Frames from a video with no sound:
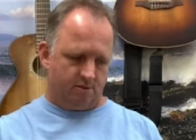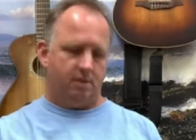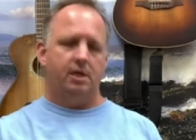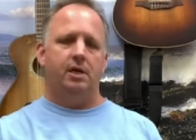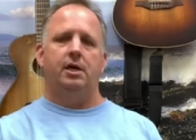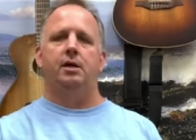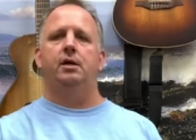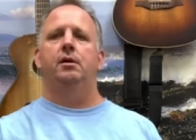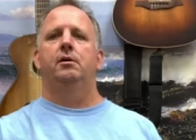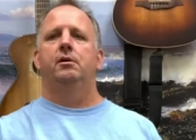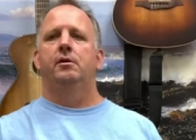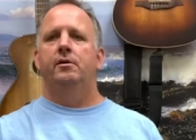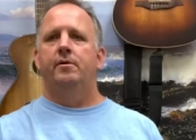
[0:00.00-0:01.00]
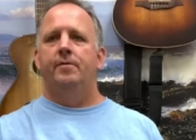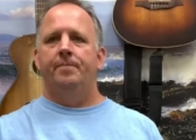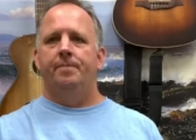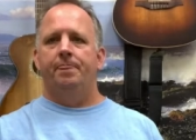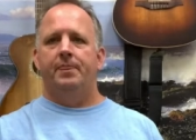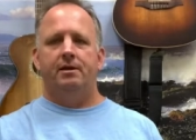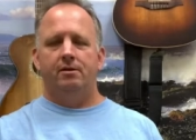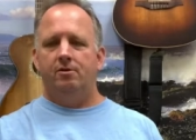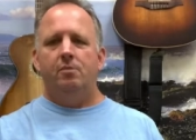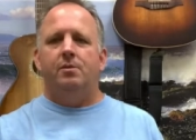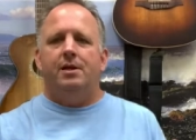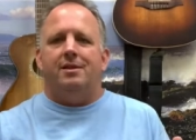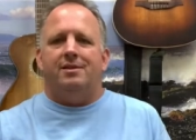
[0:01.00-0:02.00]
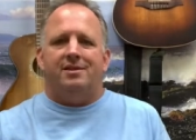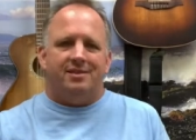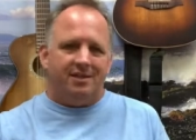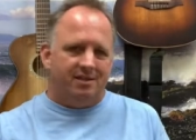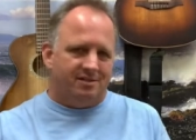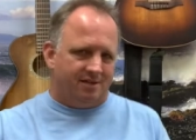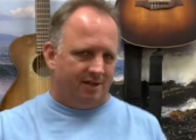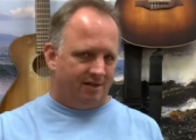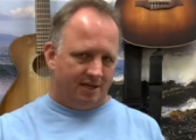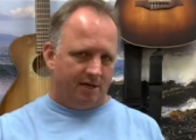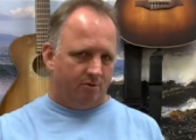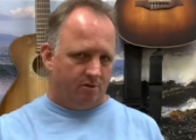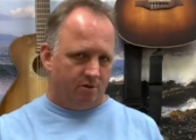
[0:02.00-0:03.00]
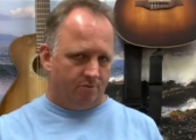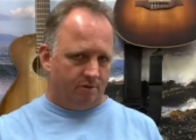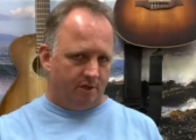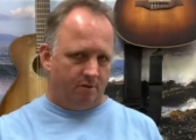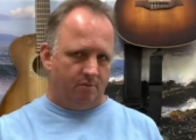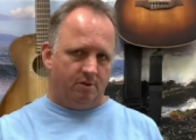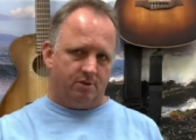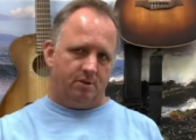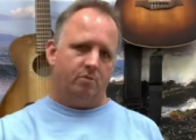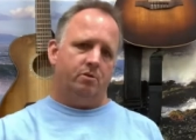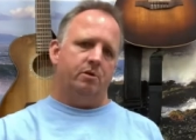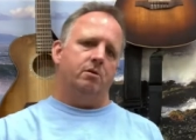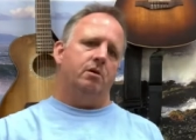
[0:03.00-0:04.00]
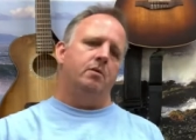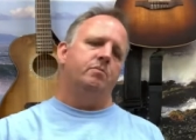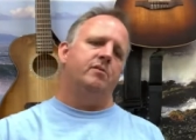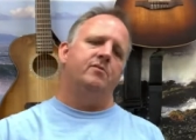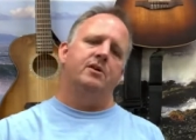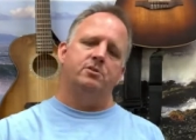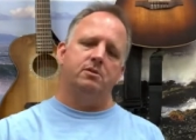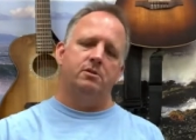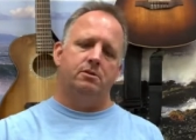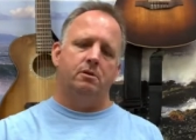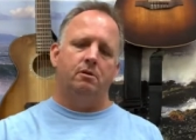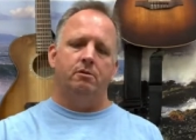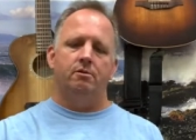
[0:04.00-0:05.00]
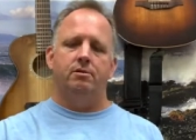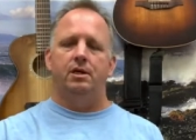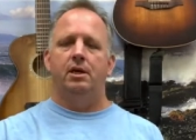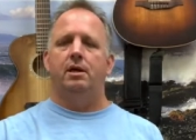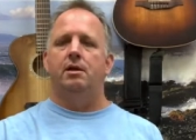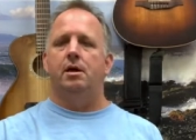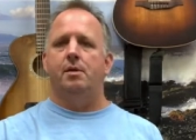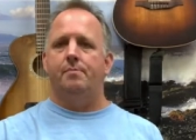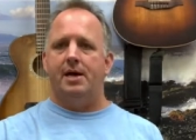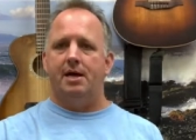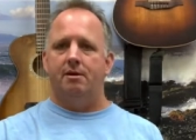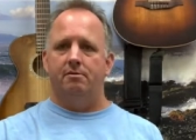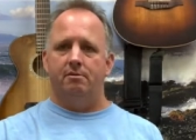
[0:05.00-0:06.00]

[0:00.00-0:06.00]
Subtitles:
A. Like, nobody thinks like that when they're playing music, when they're improvising a solo. They're thinking on a pattern.